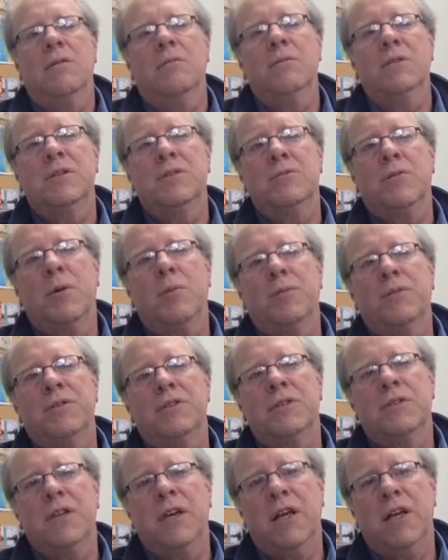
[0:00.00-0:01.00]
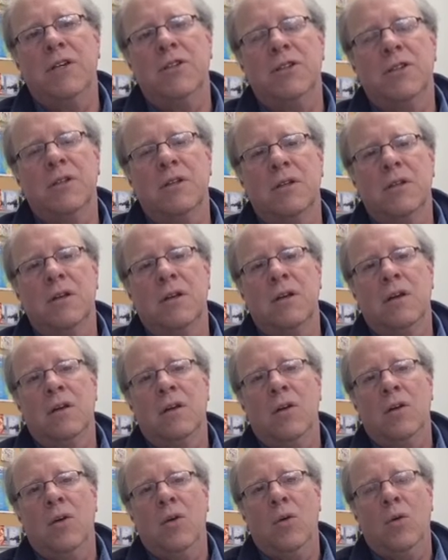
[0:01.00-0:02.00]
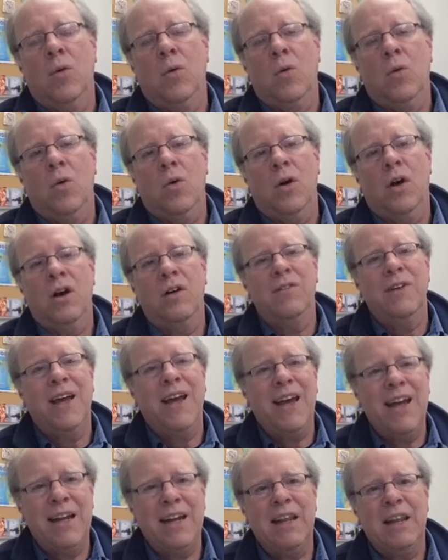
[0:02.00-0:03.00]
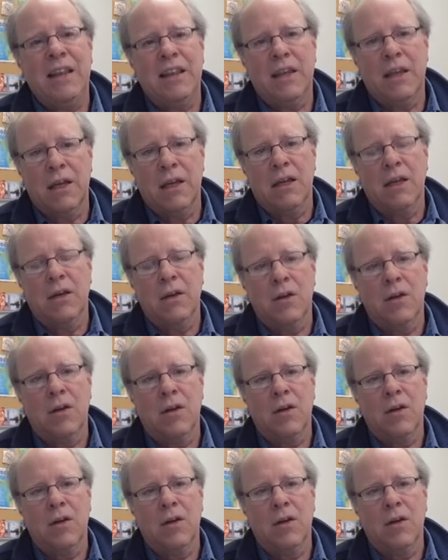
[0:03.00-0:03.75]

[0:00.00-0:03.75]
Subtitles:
misrepresentation of anything,